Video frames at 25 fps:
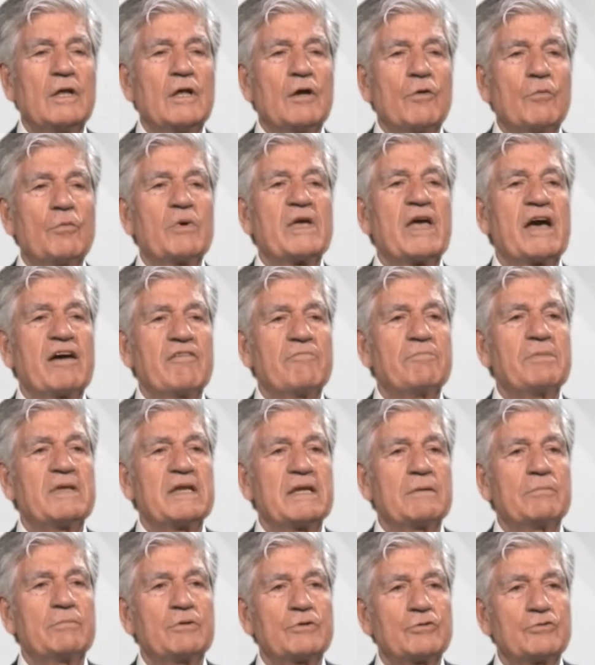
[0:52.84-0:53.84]
we have been
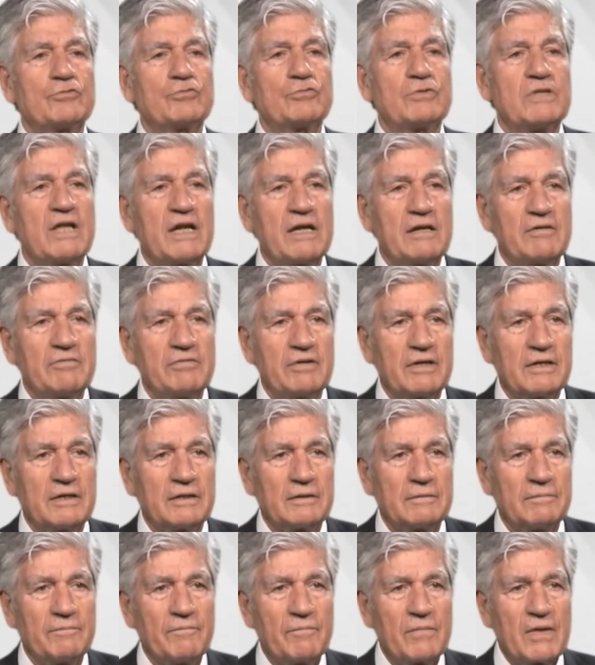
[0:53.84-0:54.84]
able to
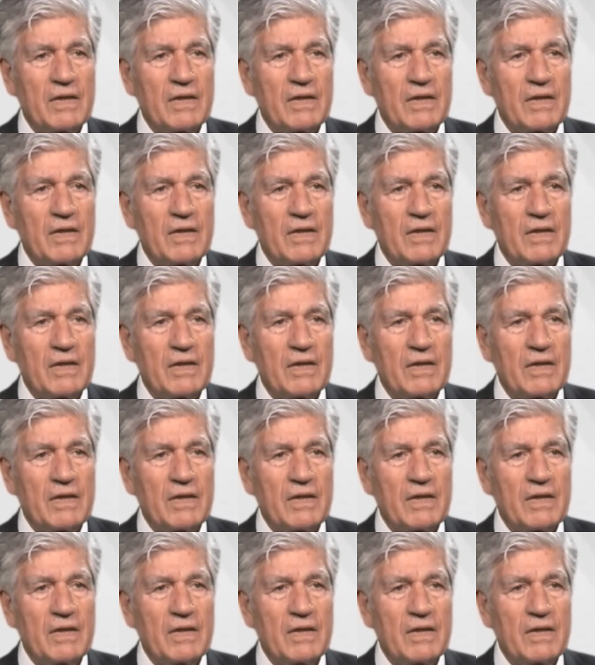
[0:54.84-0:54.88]
deliver